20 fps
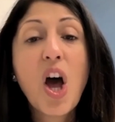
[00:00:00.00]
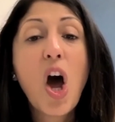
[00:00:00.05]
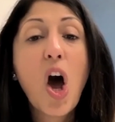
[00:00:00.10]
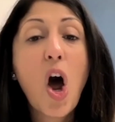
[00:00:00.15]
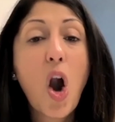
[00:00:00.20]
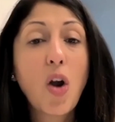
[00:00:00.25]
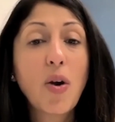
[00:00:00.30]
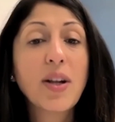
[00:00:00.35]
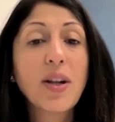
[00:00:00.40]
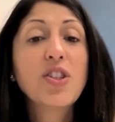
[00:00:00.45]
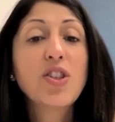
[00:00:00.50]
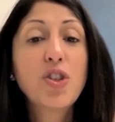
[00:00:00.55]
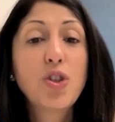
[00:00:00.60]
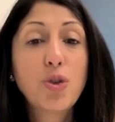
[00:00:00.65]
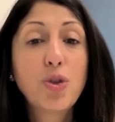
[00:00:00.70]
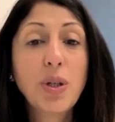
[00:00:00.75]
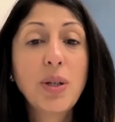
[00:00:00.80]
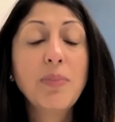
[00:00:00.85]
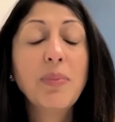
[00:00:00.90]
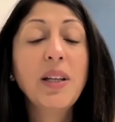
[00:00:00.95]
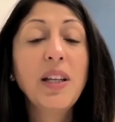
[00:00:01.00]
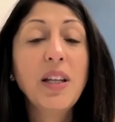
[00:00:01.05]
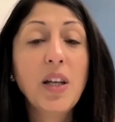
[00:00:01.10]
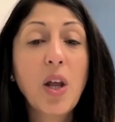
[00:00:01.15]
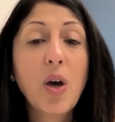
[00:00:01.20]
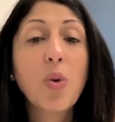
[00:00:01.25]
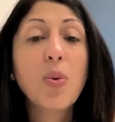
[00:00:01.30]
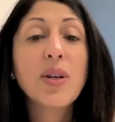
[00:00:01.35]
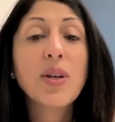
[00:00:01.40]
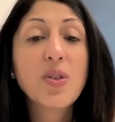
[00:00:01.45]
are extremely
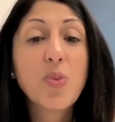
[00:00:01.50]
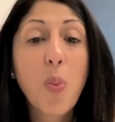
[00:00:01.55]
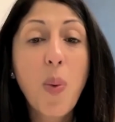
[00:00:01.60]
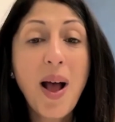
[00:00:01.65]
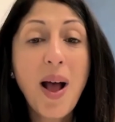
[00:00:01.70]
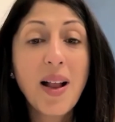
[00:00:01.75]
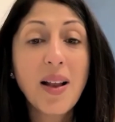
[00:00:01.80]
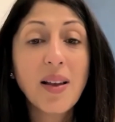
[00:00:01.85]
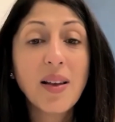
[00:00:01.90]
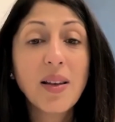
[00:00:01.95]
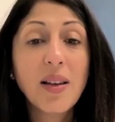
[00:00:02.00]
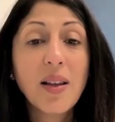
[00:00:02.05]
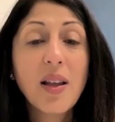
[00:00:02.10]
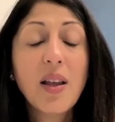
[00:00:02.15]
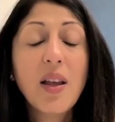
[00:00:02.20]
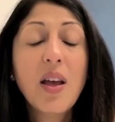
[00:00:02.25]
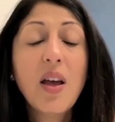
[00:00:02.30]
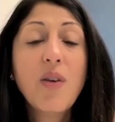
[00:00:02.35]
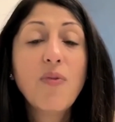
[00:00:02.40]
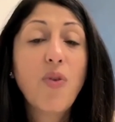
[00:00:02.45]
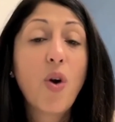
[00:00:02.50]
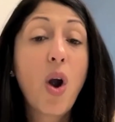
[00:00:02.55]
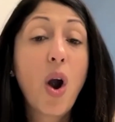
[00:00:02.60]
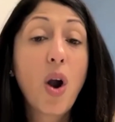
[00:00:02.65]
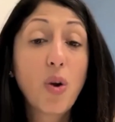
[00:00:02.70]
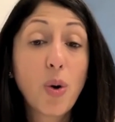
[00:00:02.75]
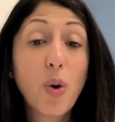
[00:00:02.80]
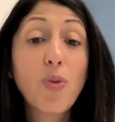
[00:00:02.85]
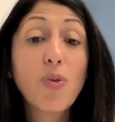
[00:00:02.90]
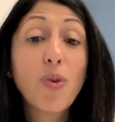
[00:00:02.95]
low as well for our
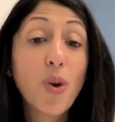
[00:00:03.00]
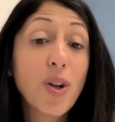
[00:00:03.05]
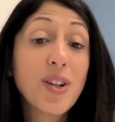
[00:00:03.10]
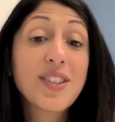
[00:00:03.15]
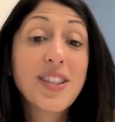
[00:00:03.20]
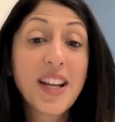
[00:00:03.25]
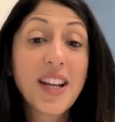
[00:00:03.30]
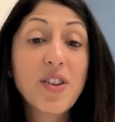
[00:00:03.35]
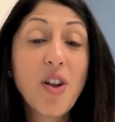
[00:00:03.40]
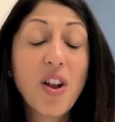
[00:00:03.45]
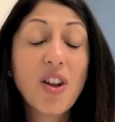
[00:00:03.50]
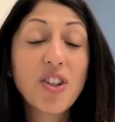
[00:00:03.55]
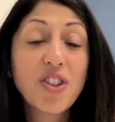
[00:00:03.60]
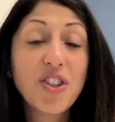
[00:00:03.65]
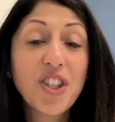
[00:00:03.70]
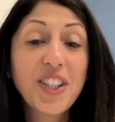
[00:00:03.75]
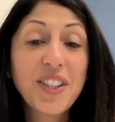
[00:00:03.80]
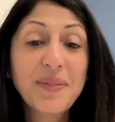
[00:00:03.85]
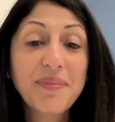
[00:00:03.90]
overall technology.